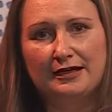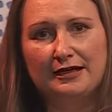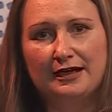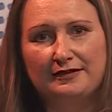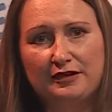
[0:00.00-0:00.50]

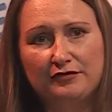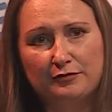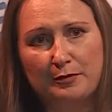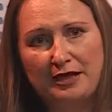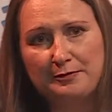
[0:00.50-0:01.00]
I think from
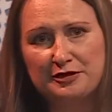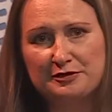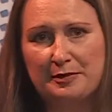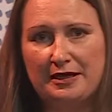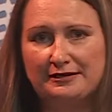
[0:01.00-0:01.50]
my
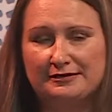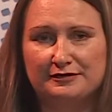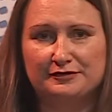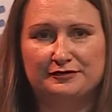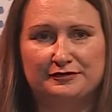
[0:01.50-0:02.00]

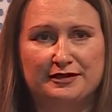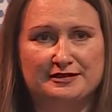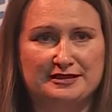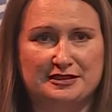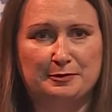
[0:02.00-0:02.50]
perspective as
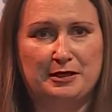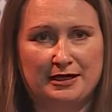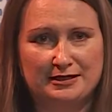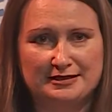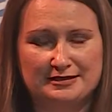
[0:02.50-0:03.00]
a
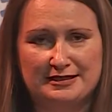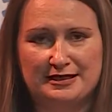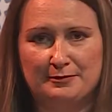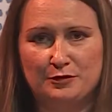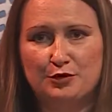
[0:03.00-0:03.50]
supplier today,
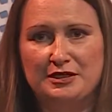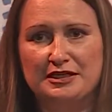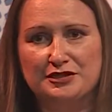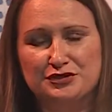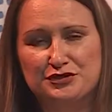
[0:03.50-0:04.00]
I'm not
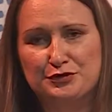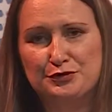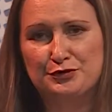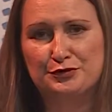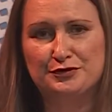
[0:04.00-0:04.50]
here
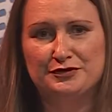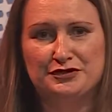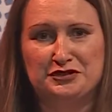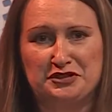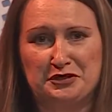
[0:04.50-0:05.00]
to
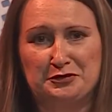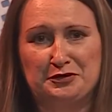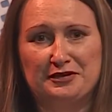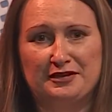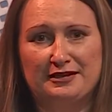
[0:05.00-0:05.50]
tell
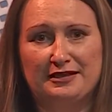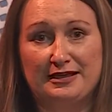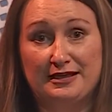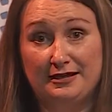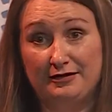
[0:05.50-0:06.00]
you that
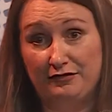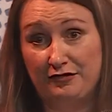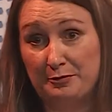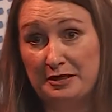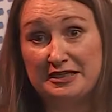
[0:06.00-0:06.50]

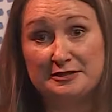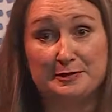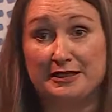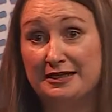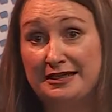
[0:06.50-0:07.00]
for me, it's
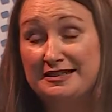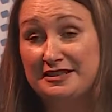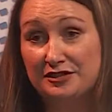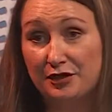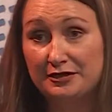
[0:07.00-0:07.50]
been an easy
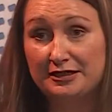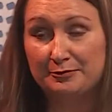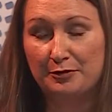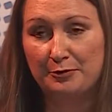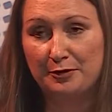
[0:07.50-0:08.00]
journey in
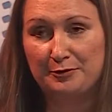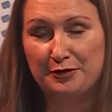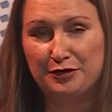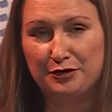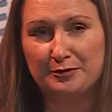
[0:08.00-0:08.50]
public
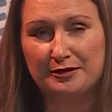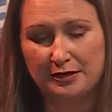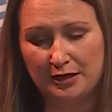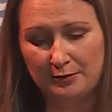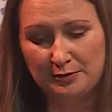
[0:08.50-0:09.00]
procurement,
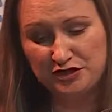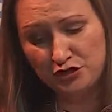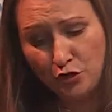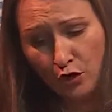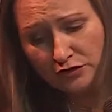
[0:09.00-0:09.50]
but to
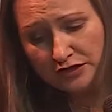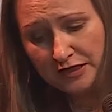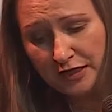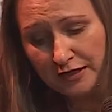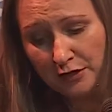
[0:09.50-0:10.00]
talk to
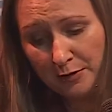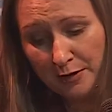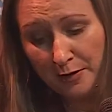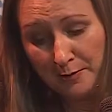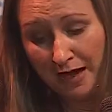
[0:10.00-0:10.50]
you a little bit
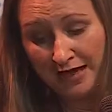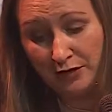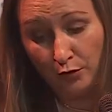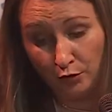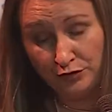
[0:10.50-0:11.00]
about my
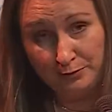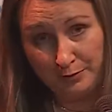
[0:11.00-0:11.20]
own